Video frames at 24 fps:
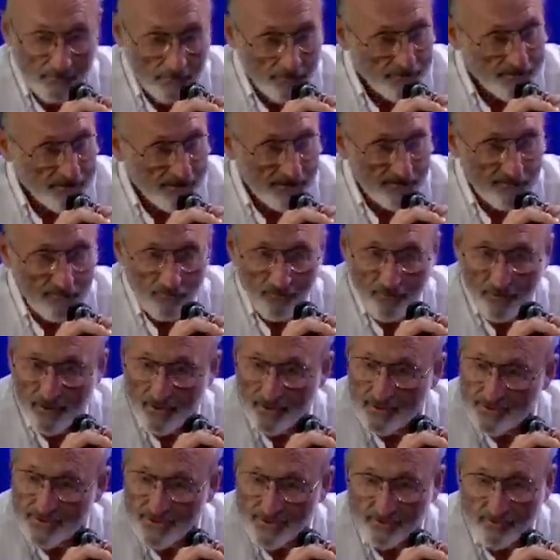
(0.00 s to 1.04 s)
music
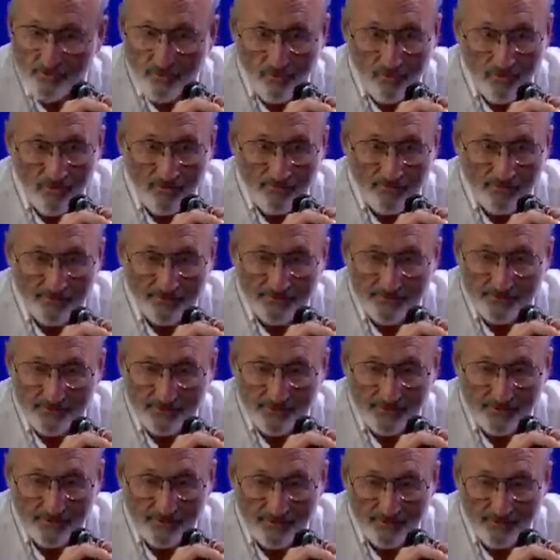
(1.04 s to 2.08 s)
was the core of it.
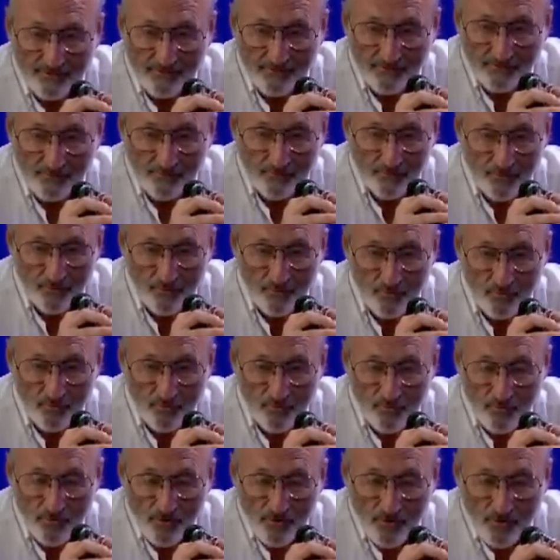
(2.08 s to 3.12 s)
Uh, you
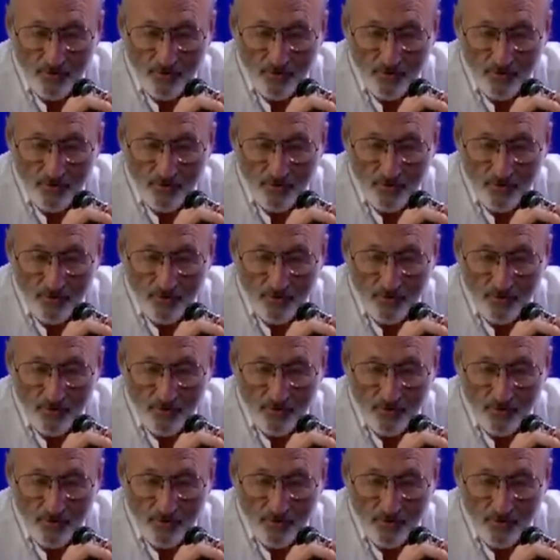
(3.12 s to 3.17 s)
know,